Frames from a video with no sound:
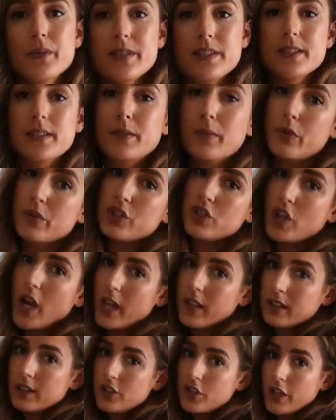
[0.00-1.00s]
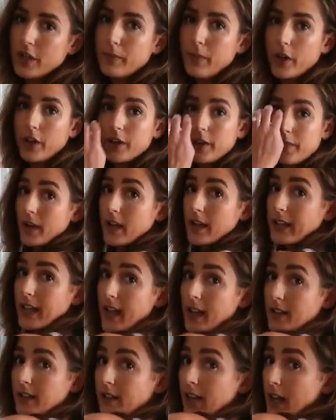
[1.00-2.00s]
was the most challenging part.
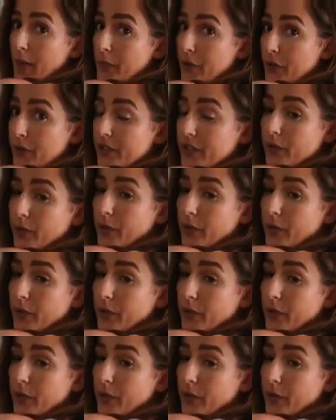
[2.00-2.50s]
Again, I'm used